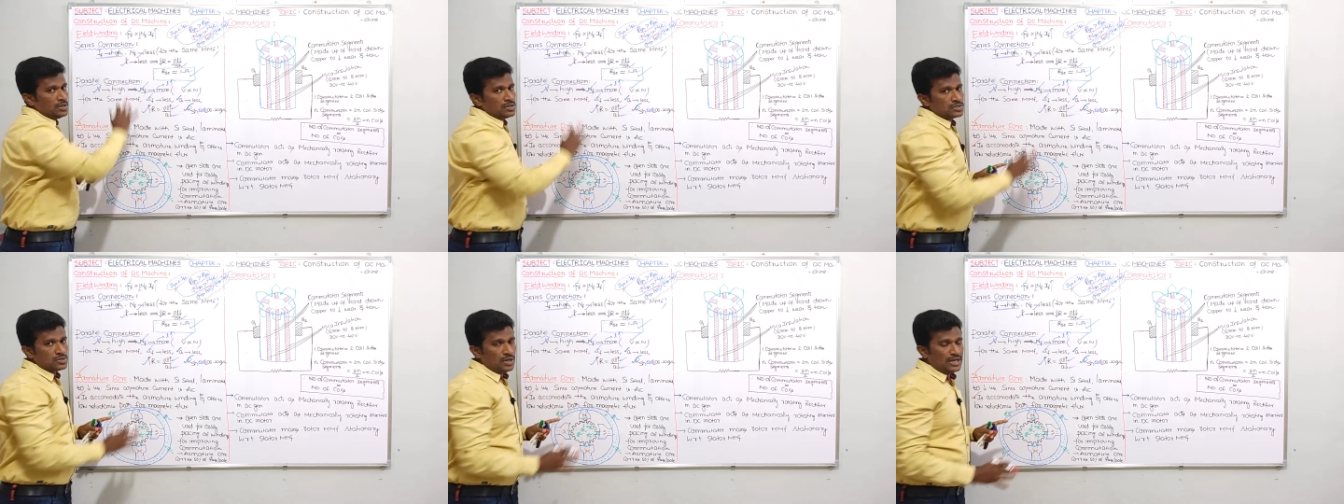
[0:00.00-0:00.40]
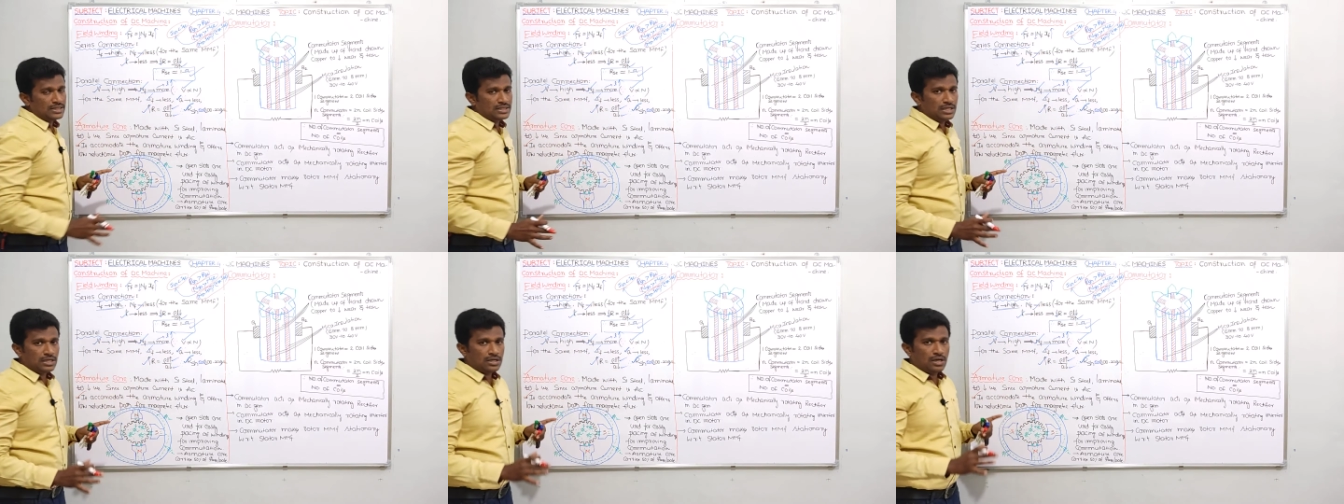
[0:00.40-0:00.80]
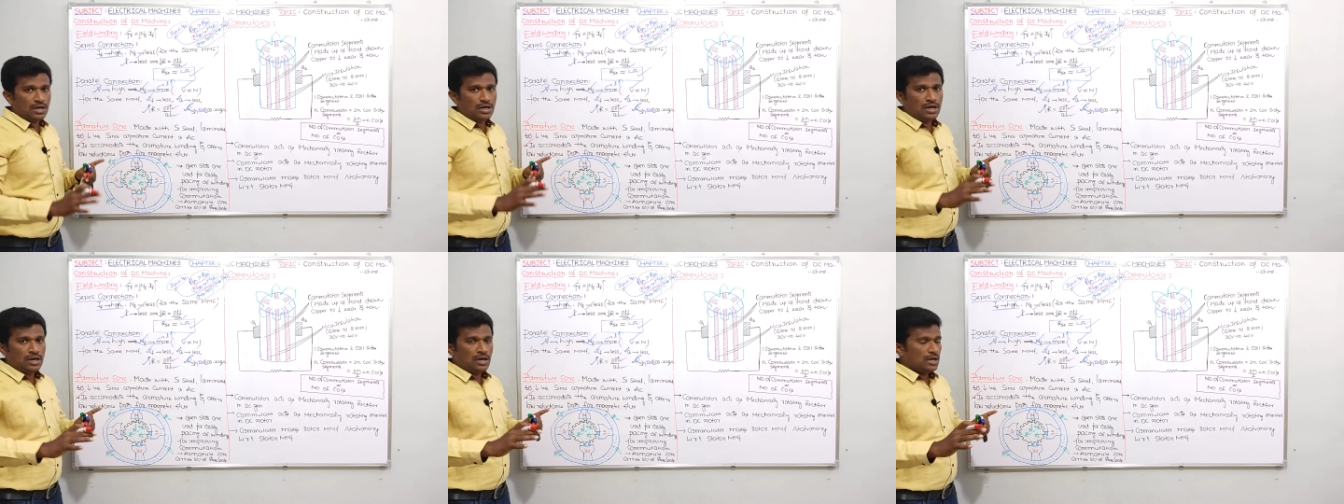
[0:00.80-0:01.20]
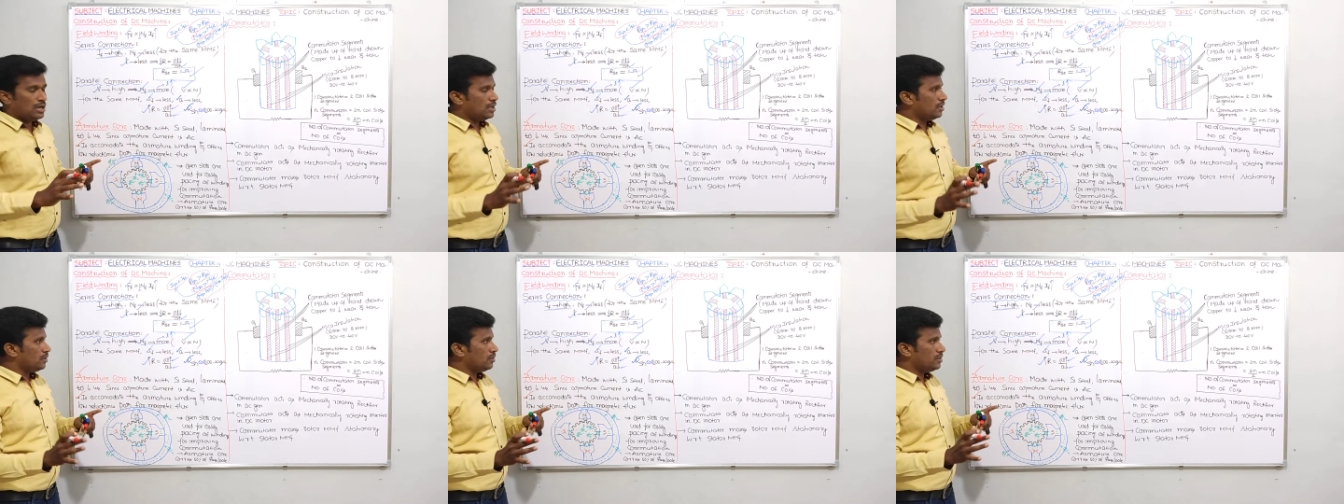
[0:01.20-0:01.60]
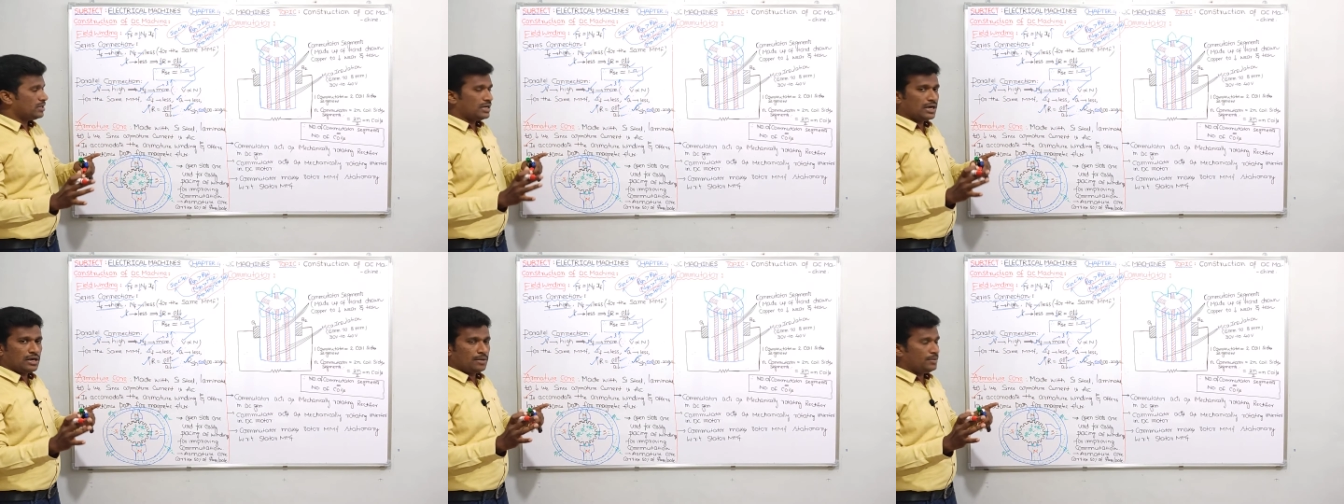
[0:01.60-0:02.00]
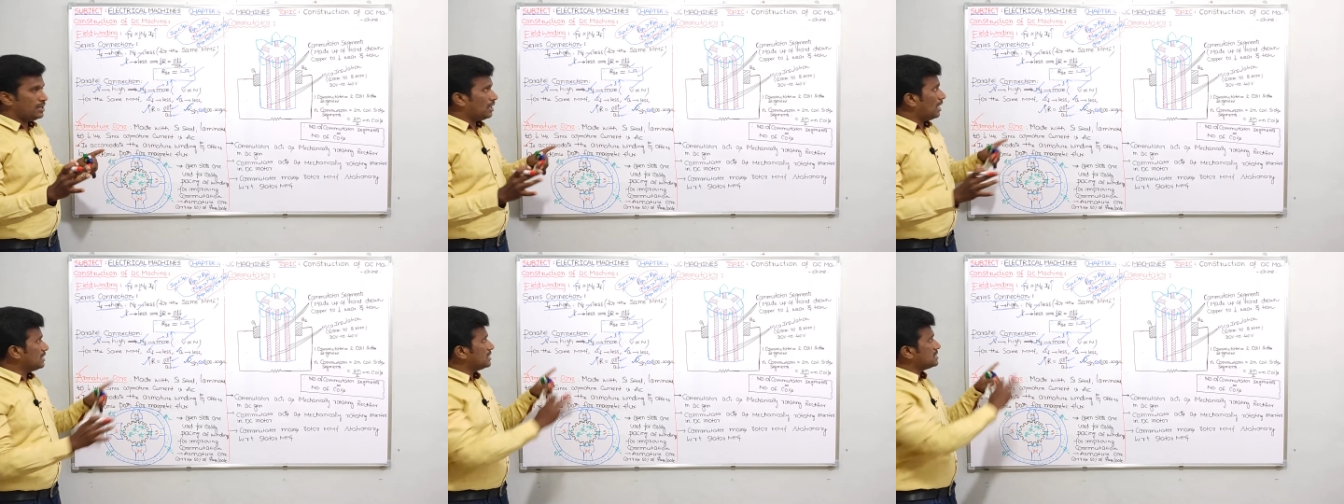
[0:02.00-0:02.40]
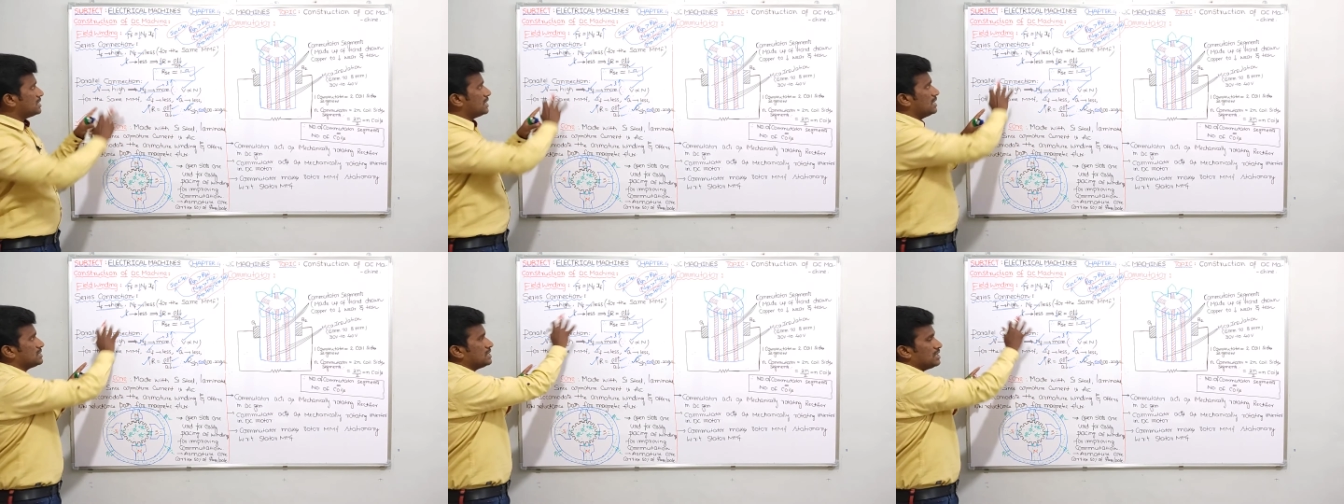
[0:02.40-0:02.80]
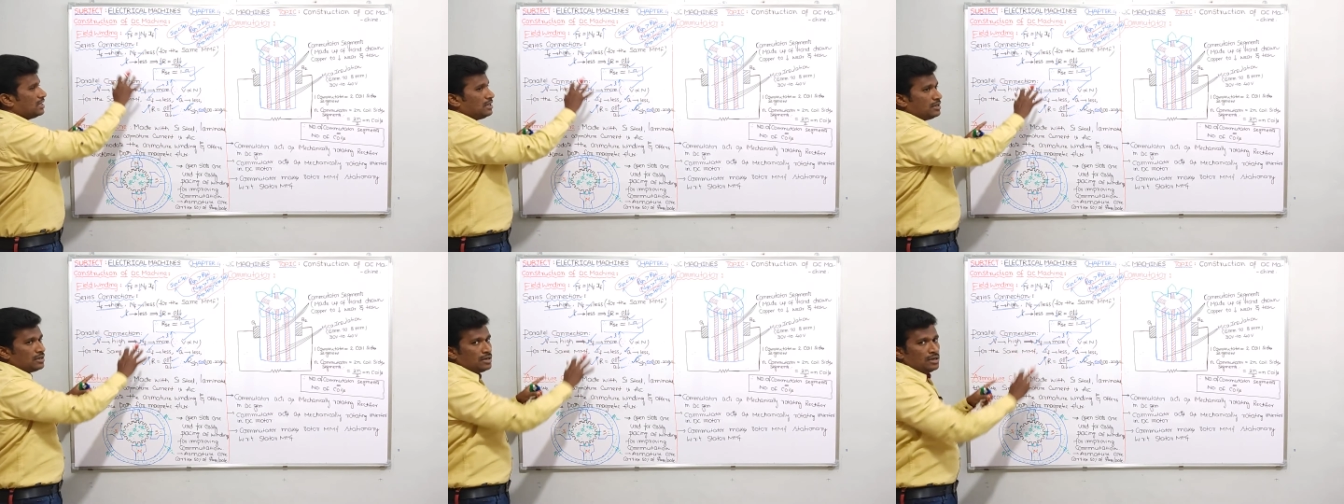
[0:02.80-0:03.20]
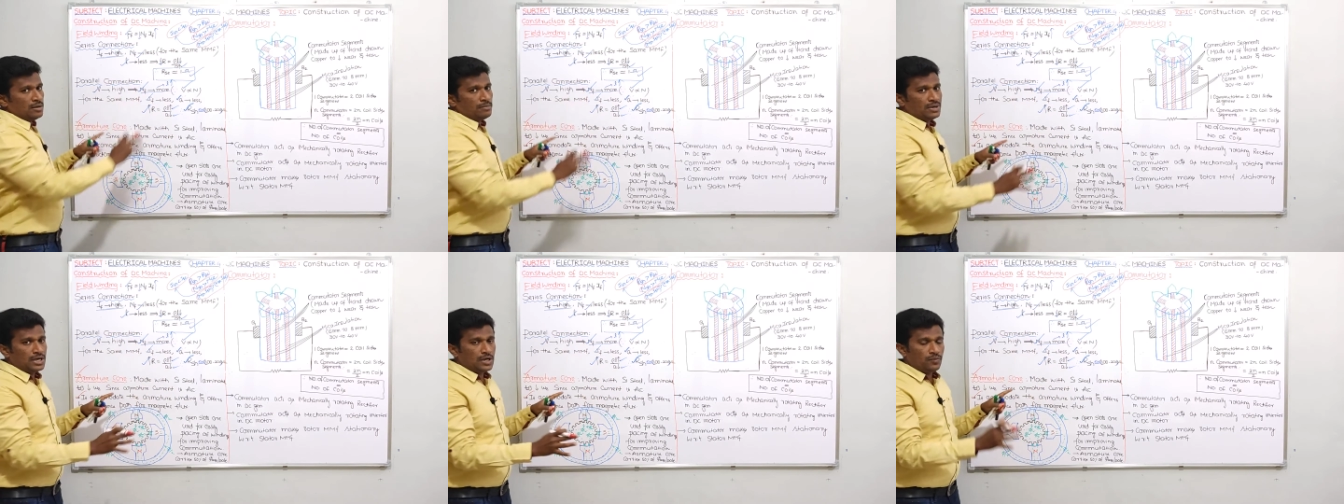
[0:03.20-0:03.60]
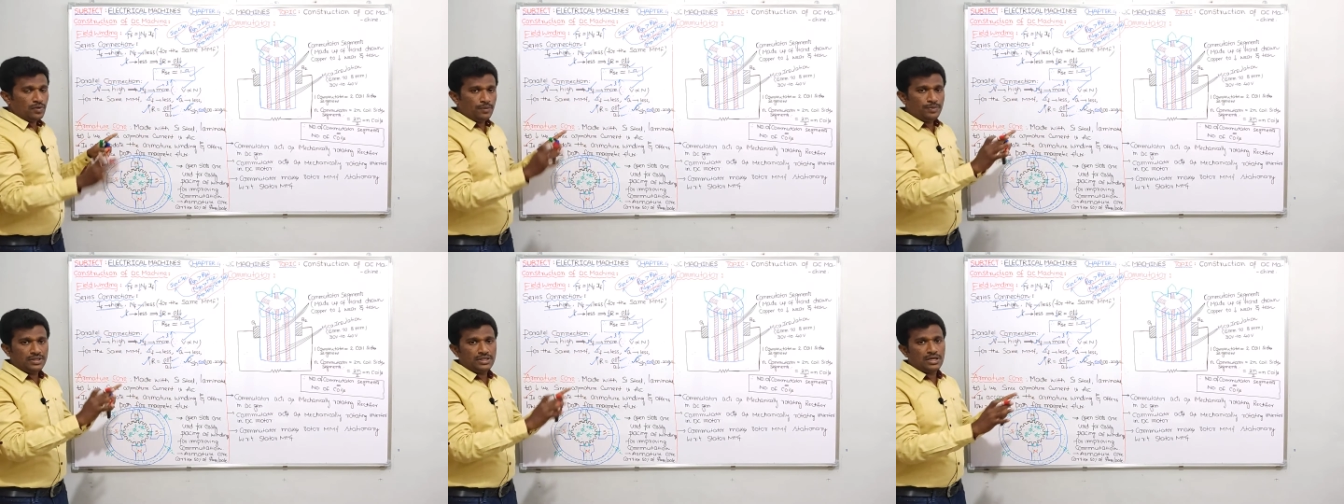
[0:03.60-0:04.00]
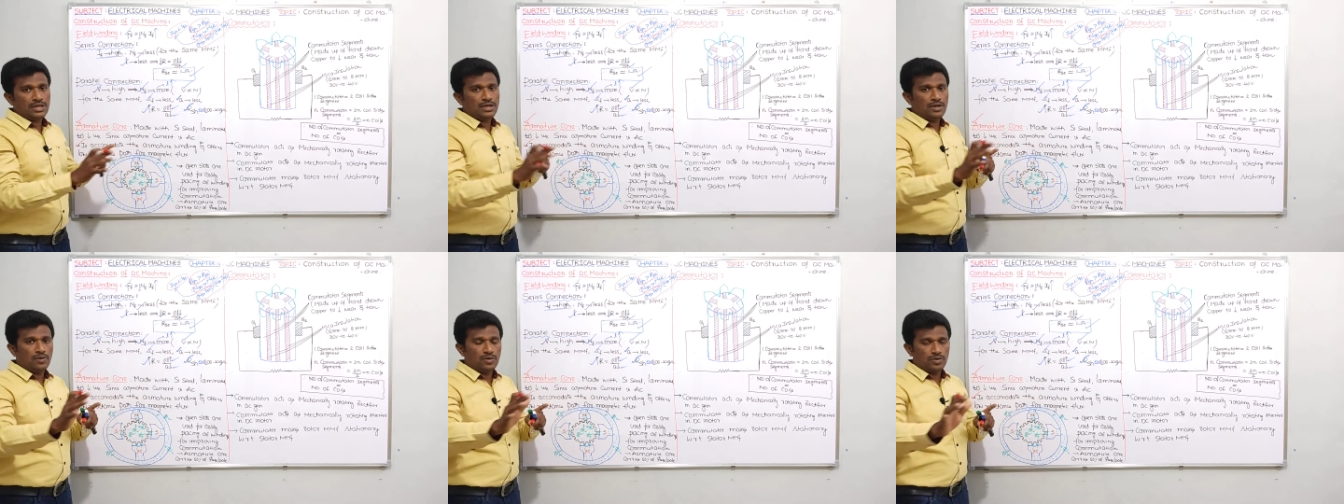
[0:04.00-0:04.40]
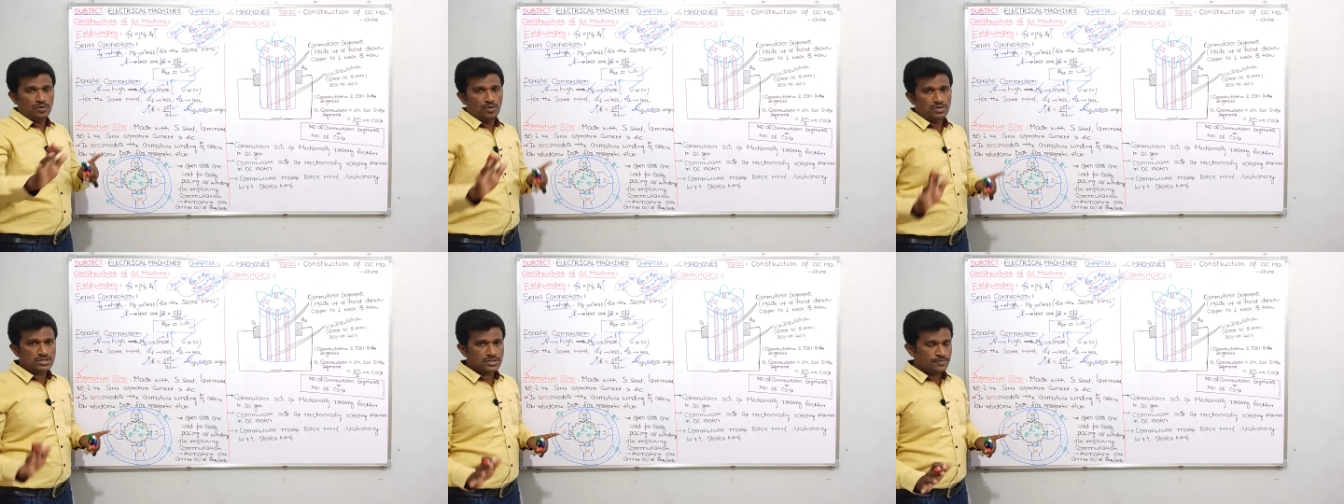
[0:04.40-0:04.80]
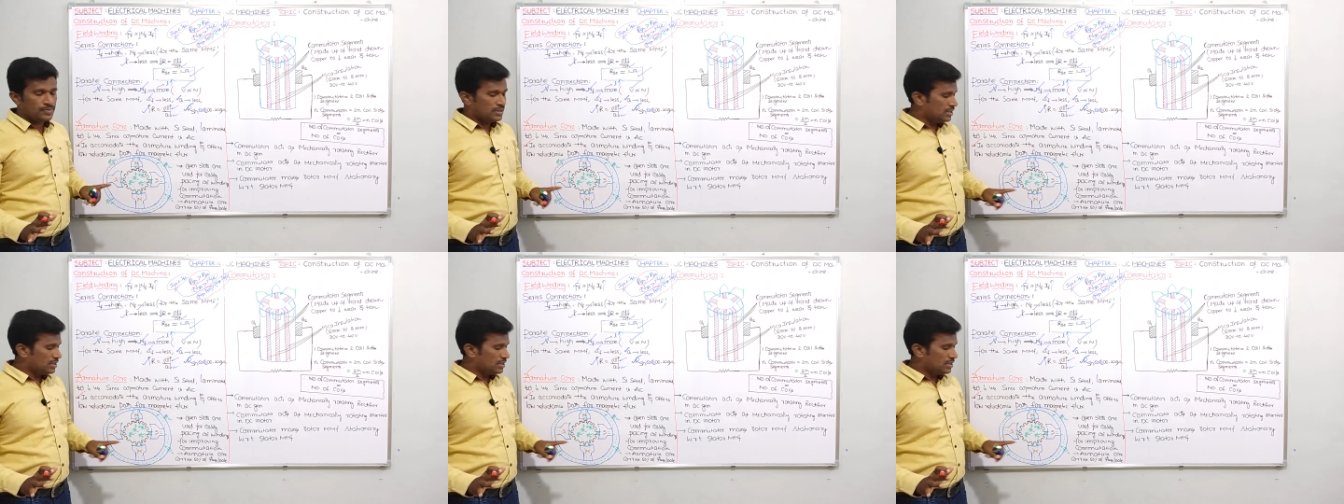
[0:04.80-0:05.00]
So I think you did not, I just erased here, but it will be there in your notes.